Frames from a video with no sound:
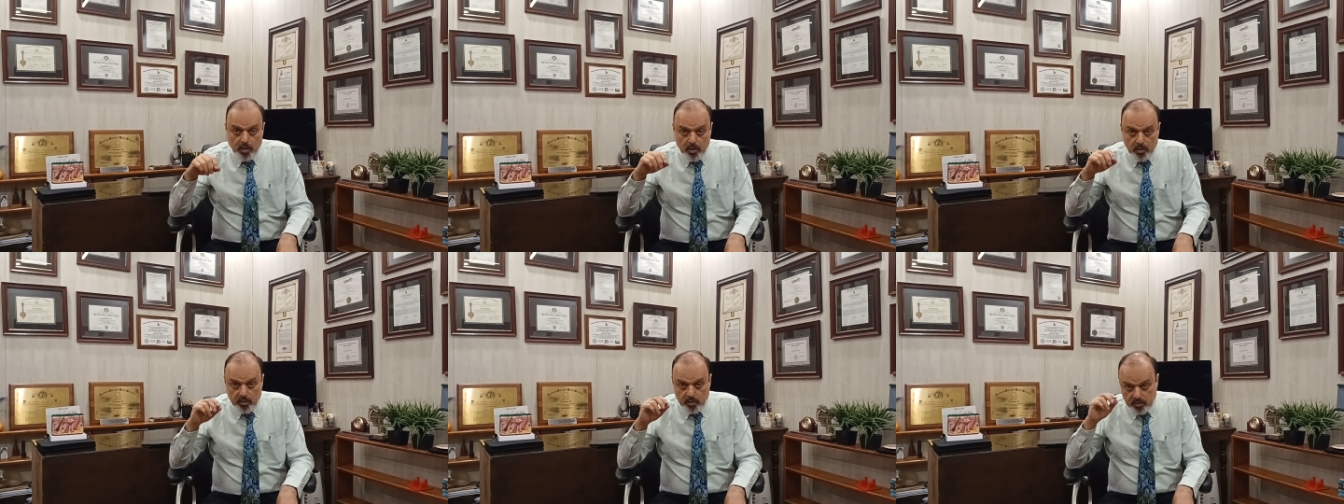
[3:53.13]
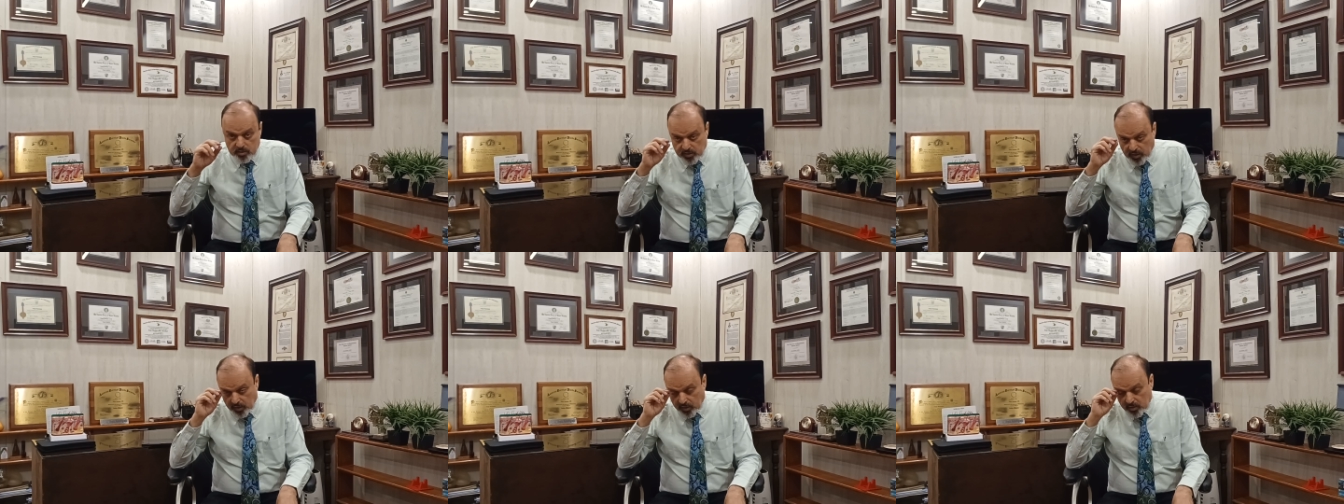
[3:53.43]
The
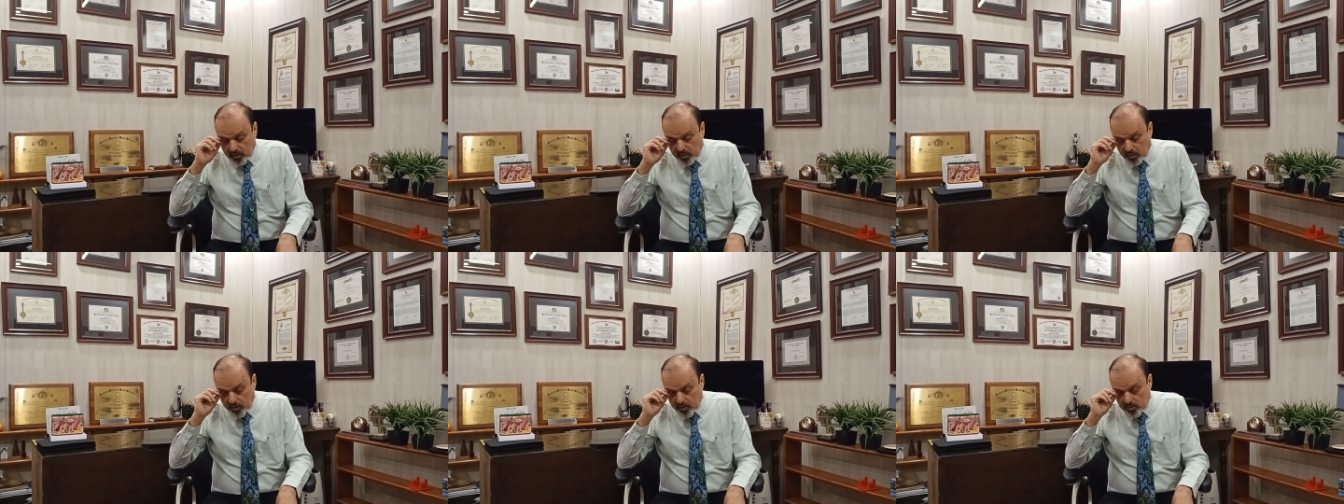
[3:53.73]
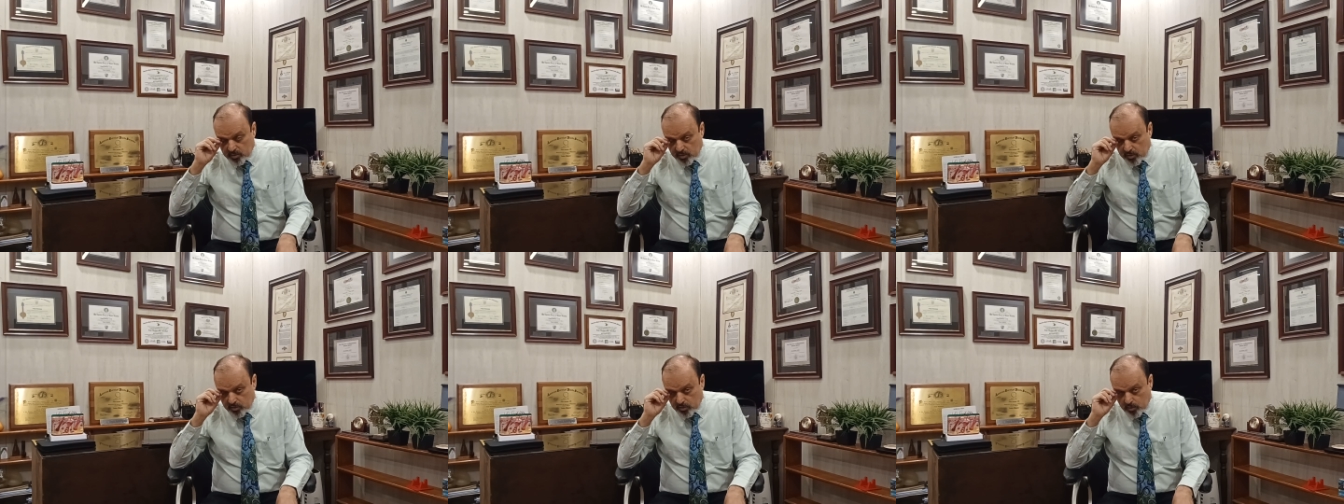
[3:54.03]
second thing
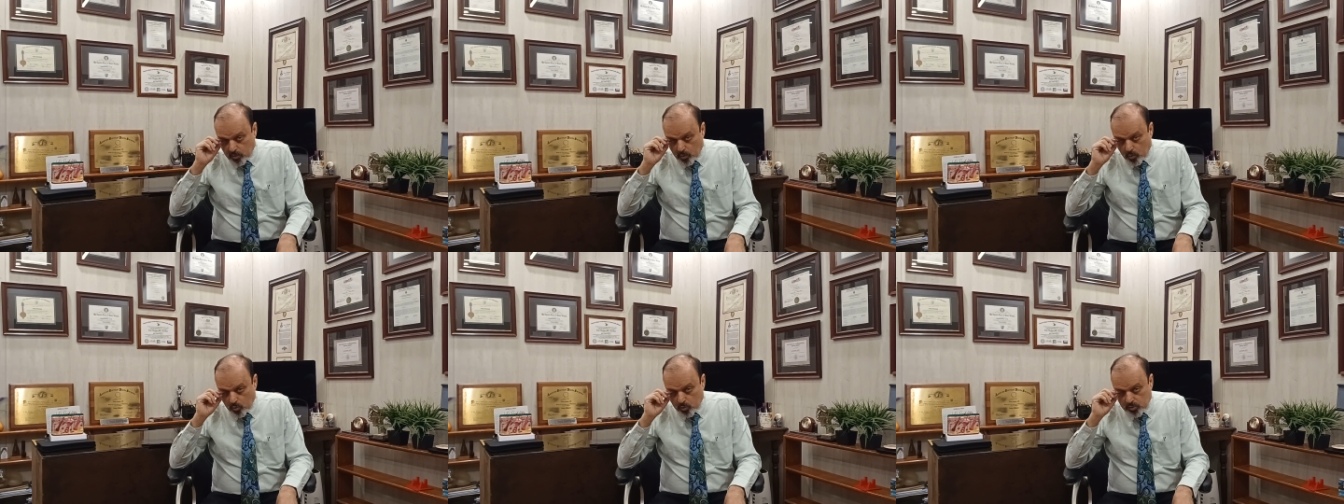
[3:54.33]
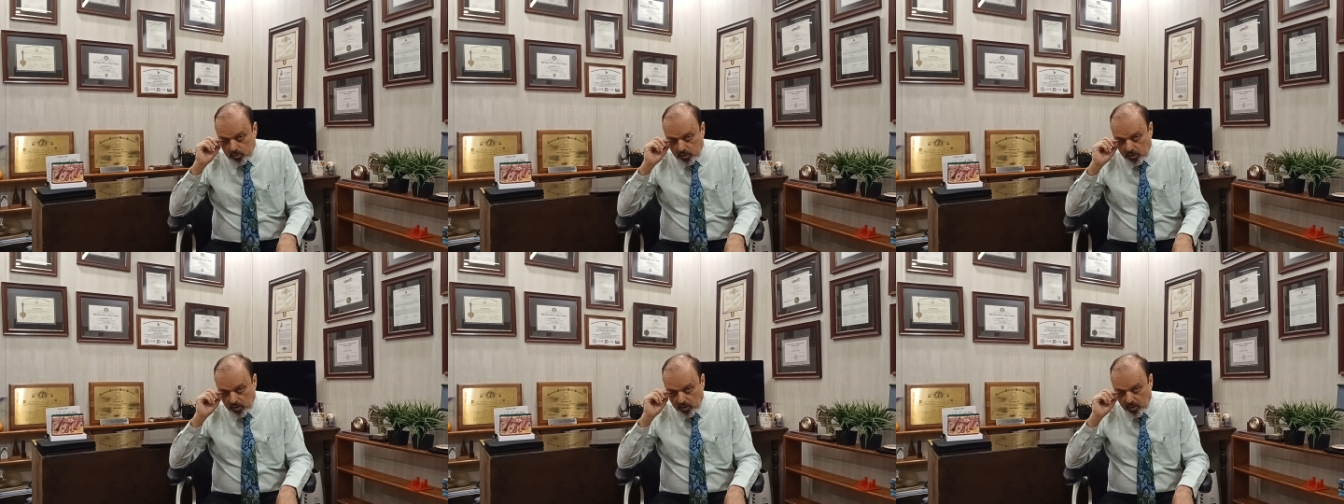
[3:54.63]
is this
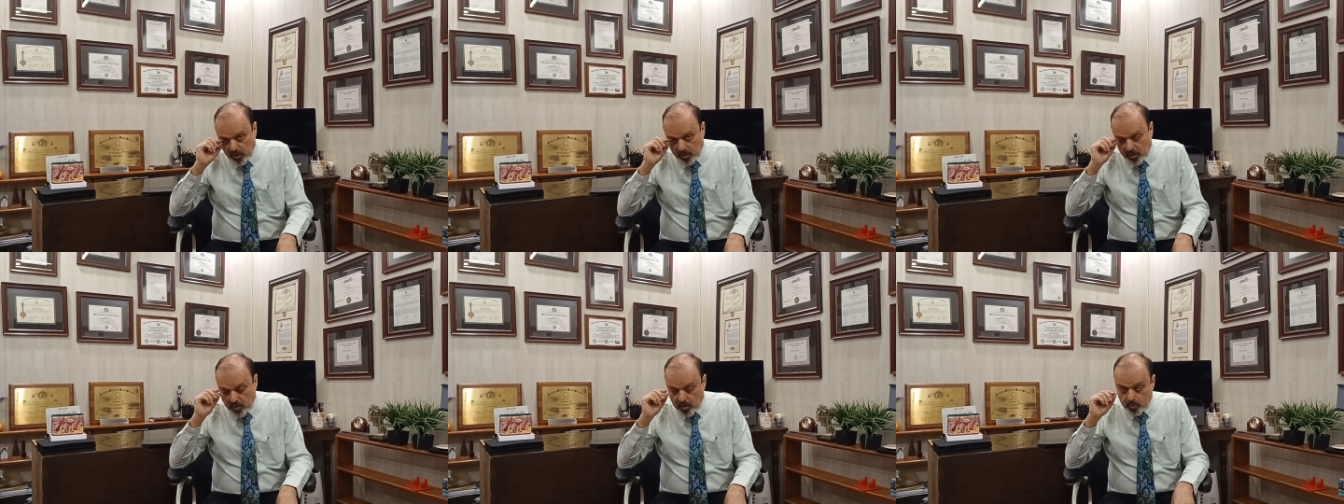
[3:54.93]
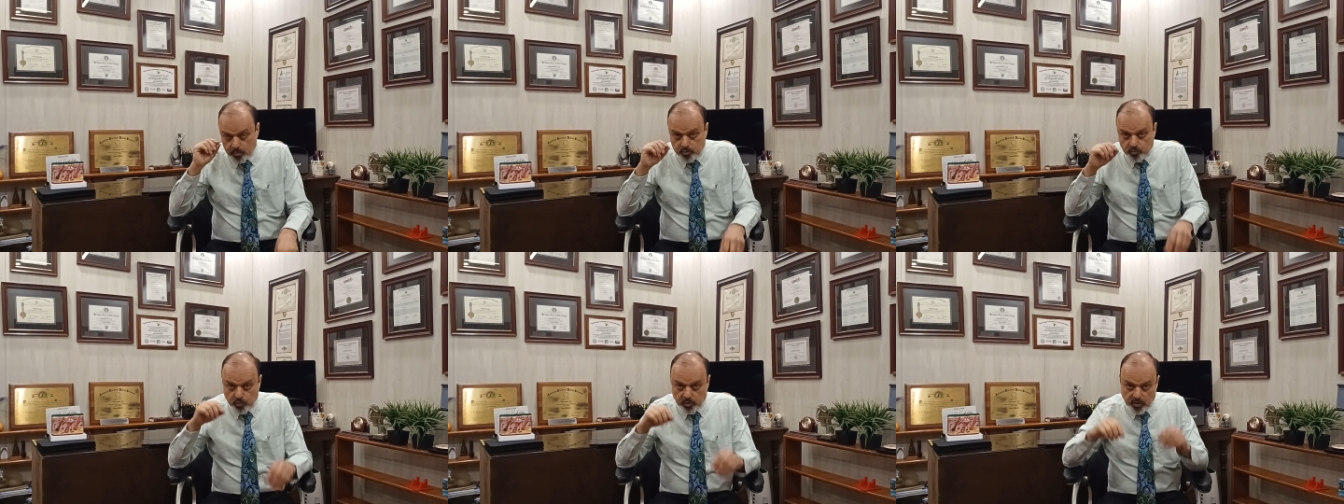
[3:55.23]
loose skin that
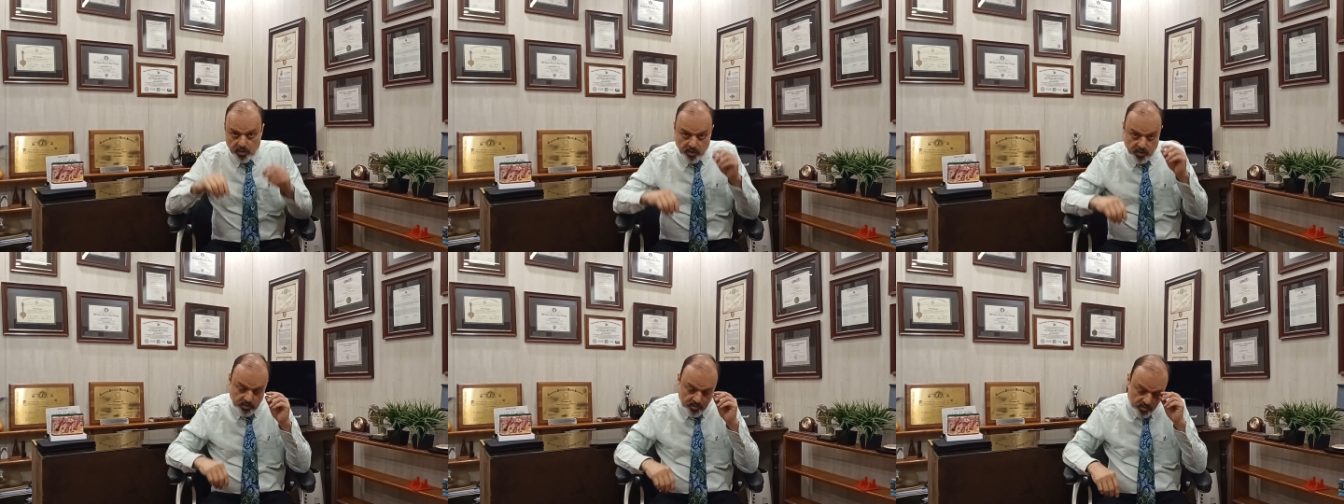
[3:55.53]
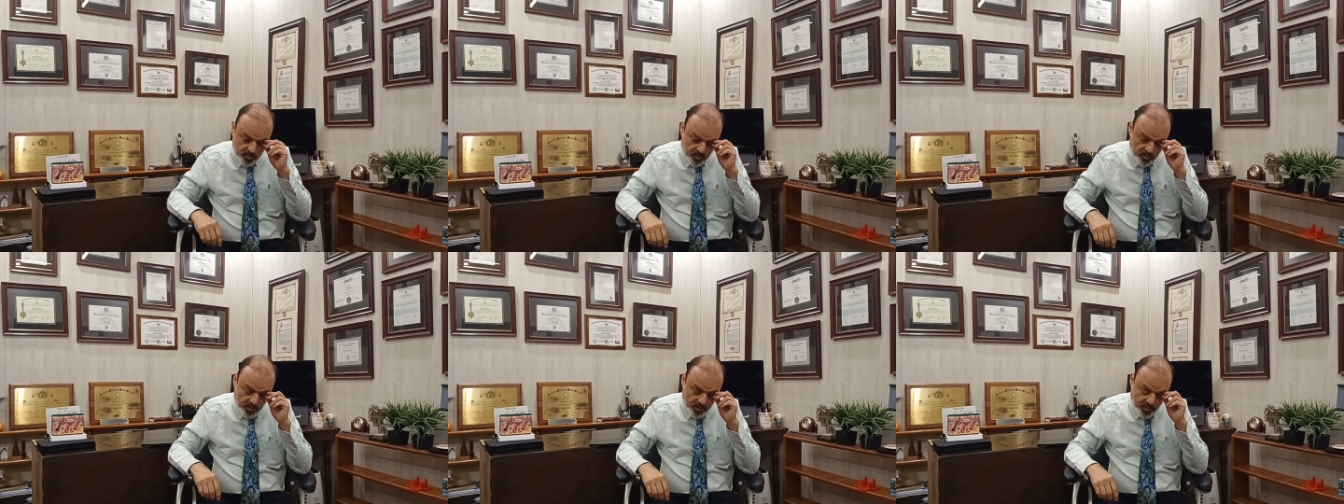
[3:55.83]
comes with
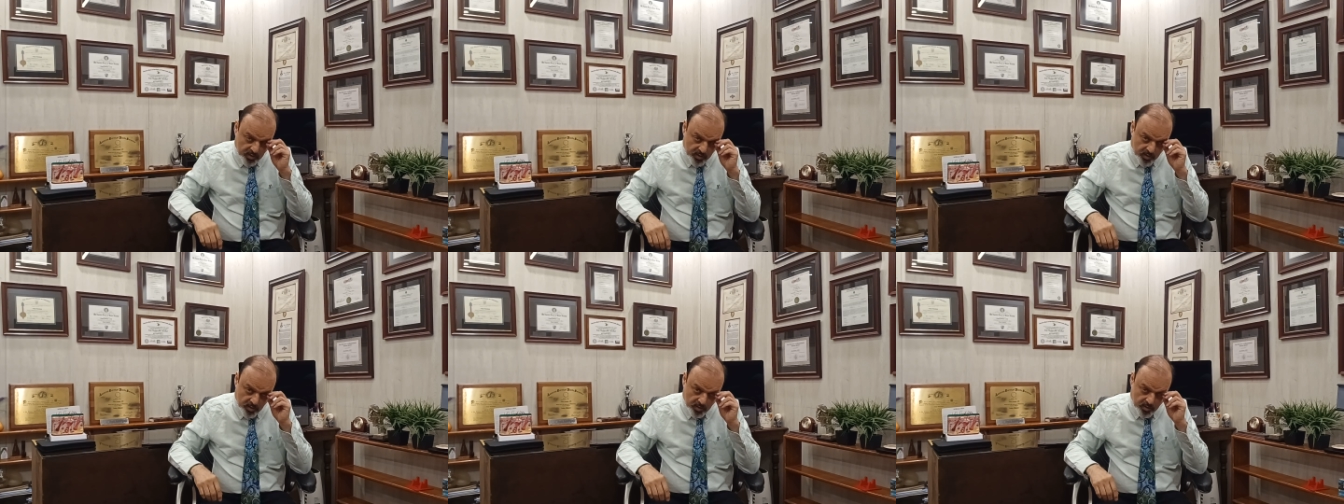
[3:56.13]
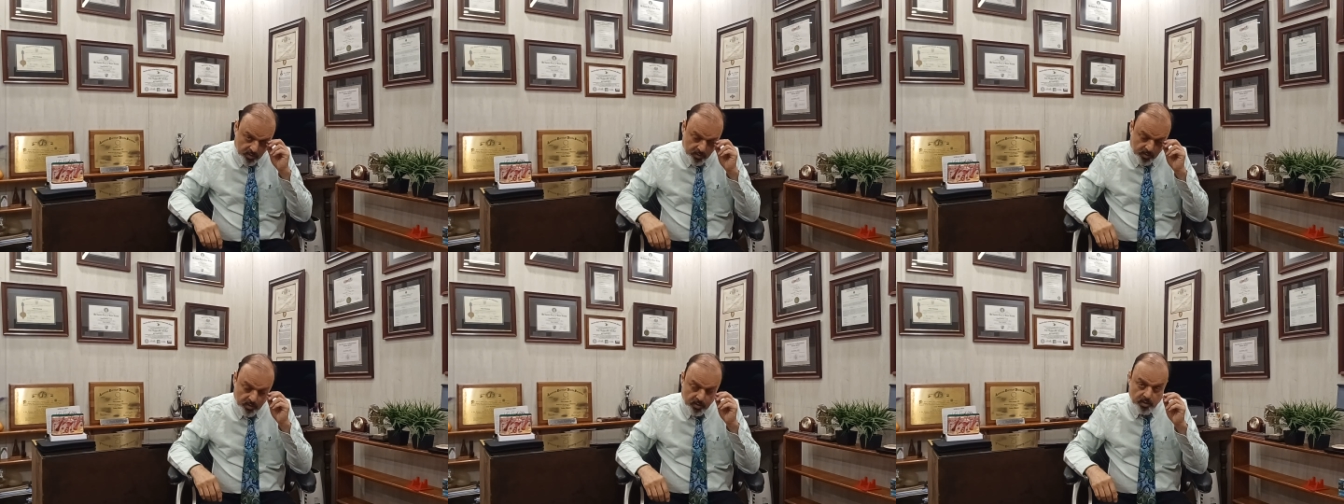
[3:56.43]
age right
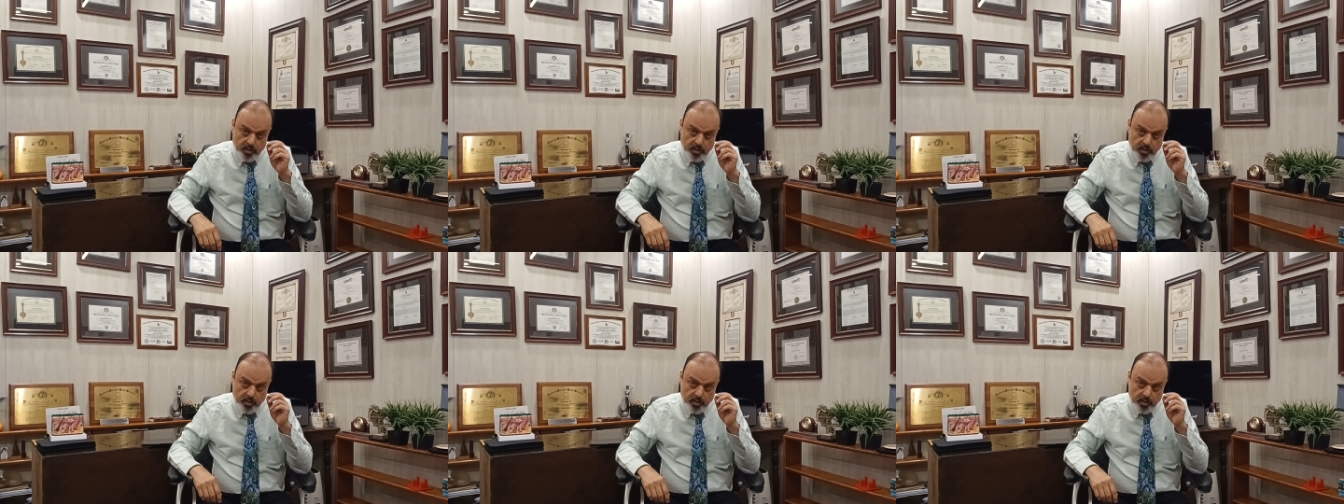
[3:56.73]
here.